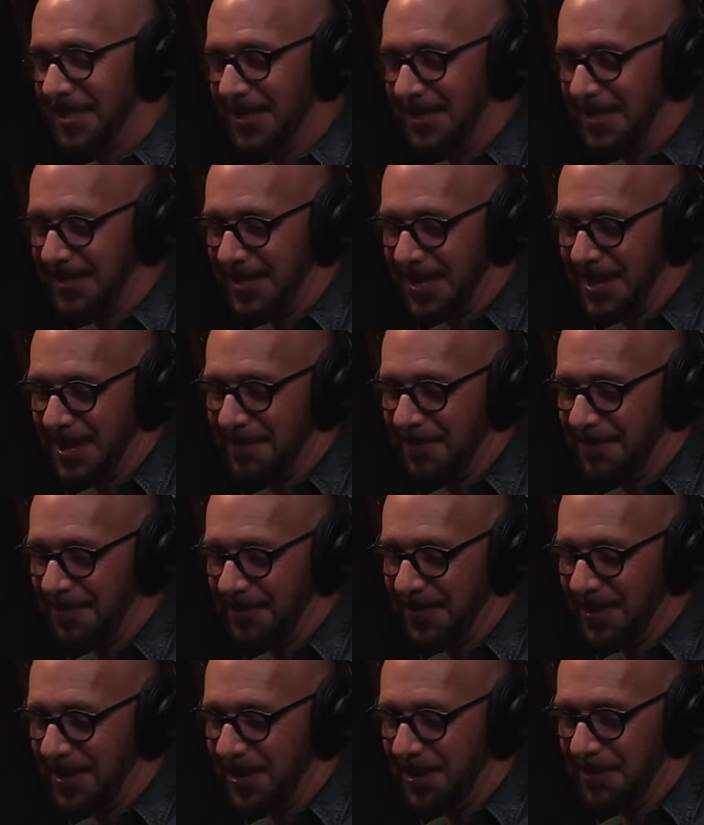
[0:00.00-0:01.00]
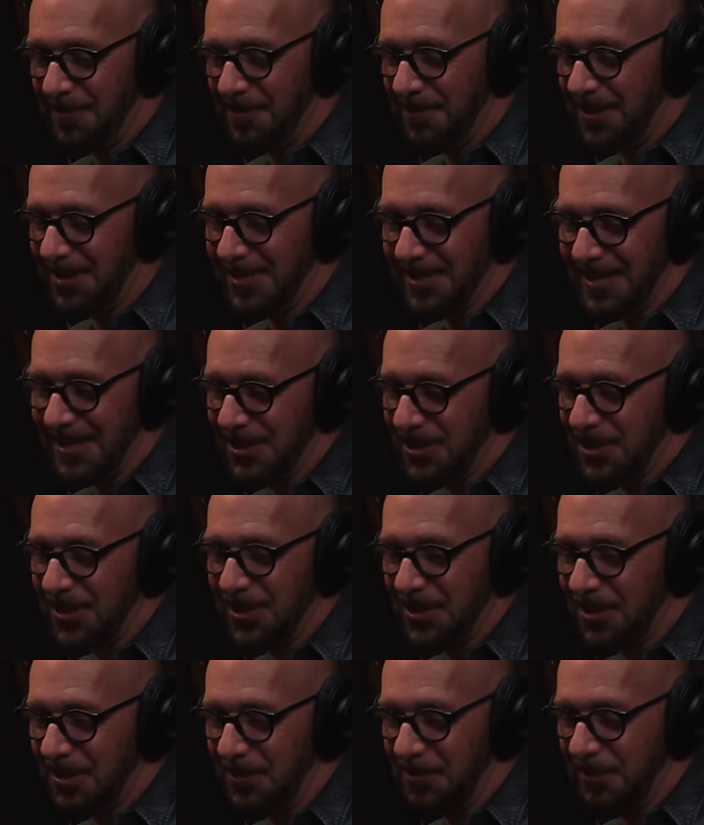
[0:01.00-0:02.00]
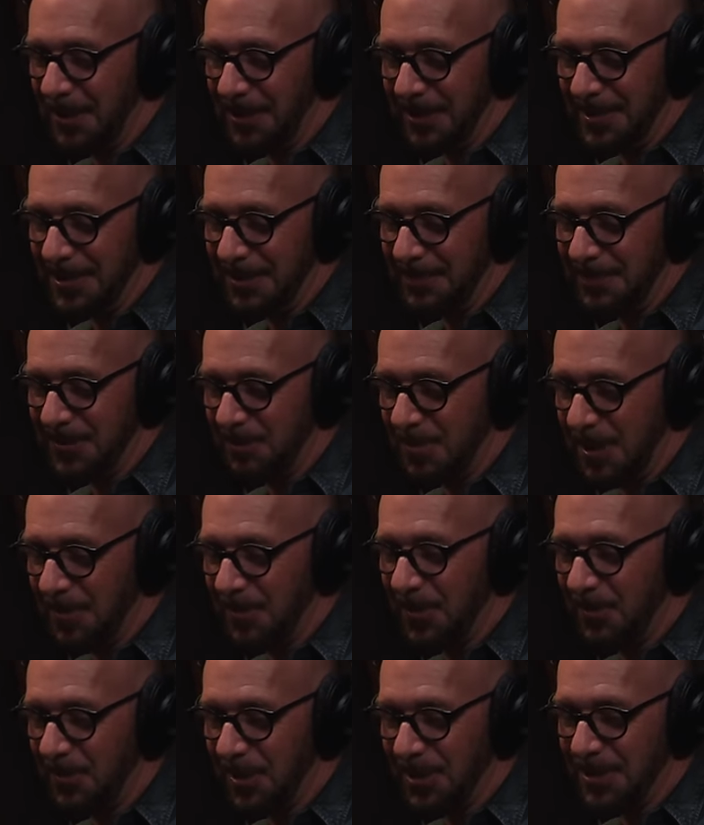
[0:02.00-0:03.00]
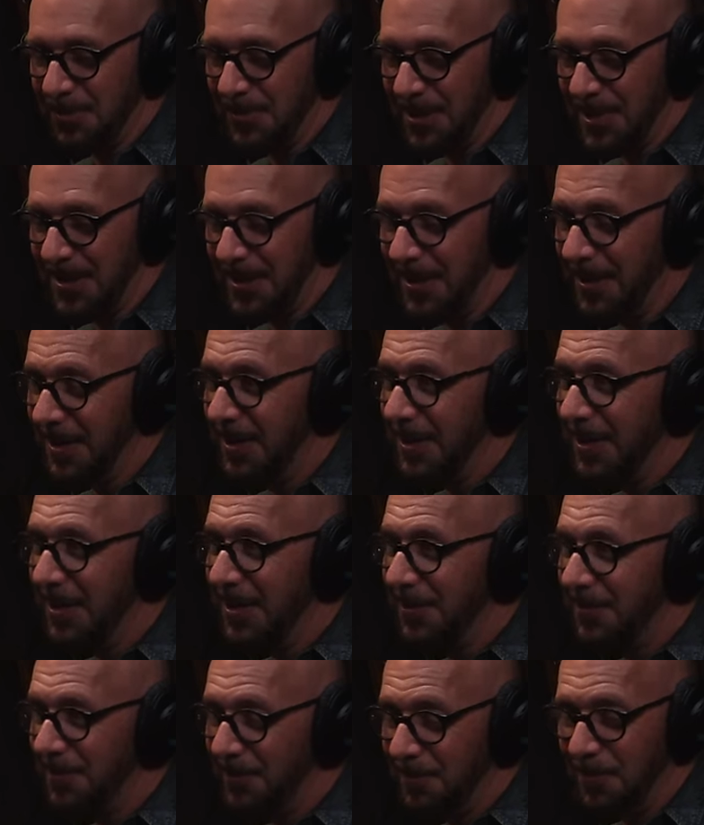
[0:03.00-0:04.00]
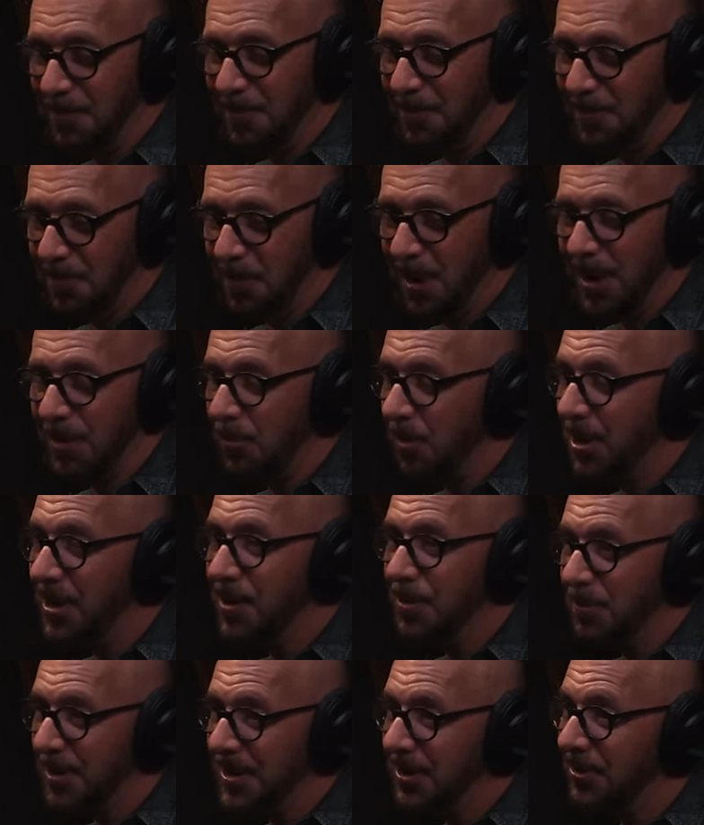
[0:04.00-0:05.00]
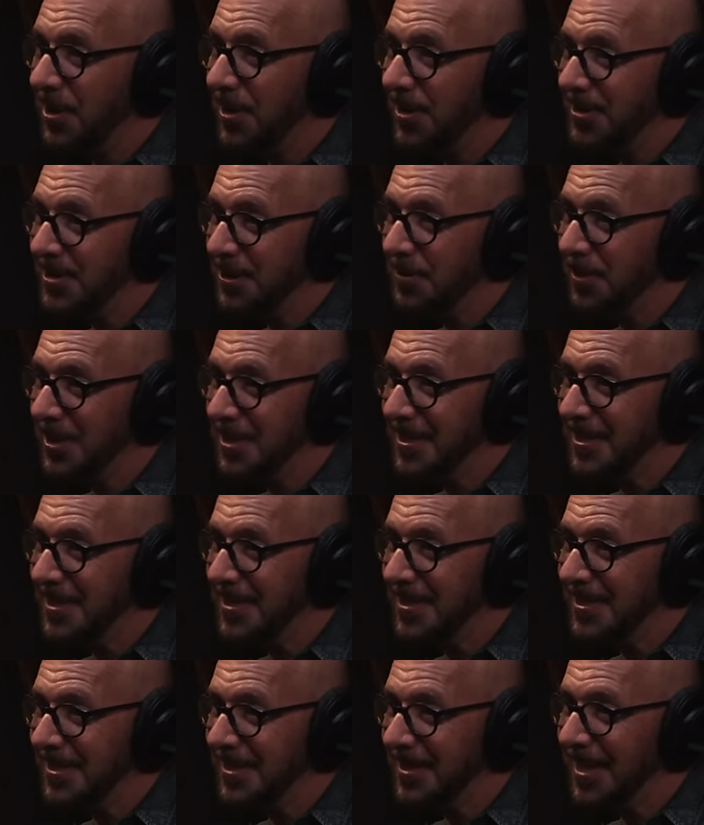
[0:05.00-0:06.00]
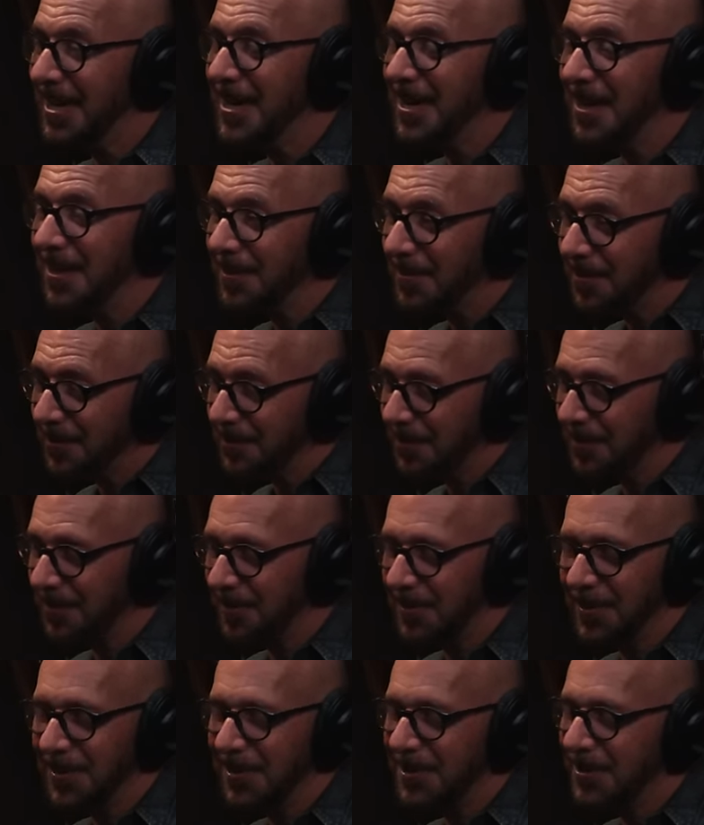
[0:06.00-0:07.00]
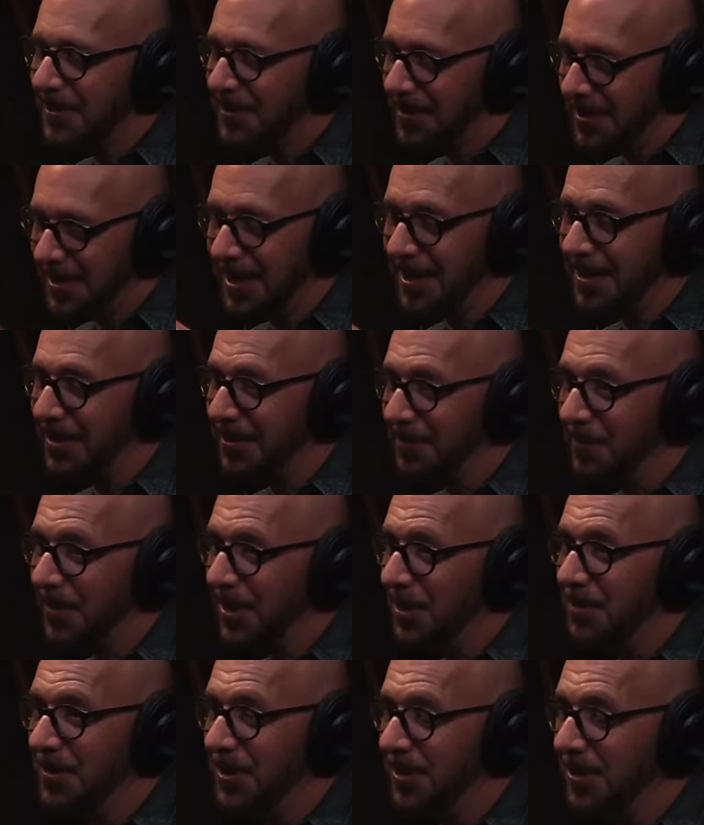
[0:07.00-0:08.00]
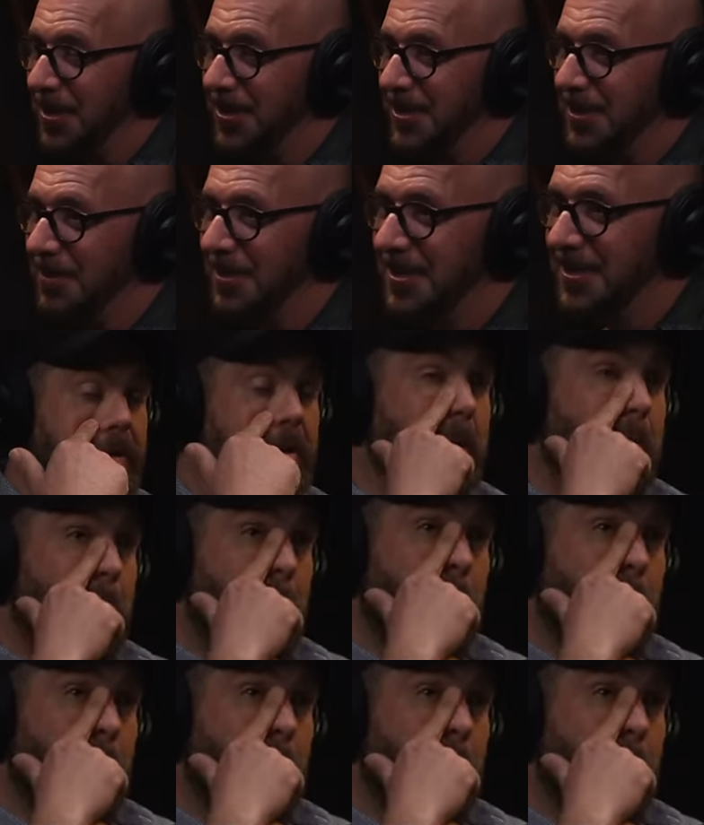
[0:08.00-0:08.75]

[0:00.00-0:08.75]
it is that you know it's it's just all relative. So remembering what to be, what what are real consequences? Like, yeah, what are real consequences?